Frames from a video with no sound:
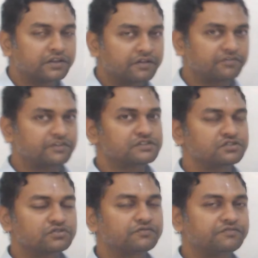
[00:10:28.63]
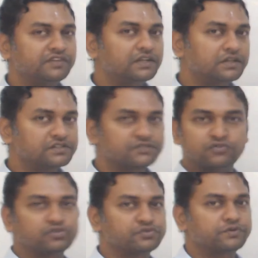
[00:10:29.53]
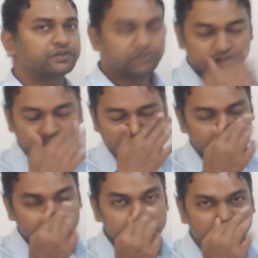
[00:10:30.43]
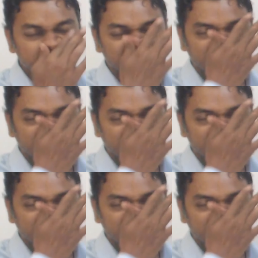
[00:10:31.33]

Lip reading: definition of field is force per unit charge.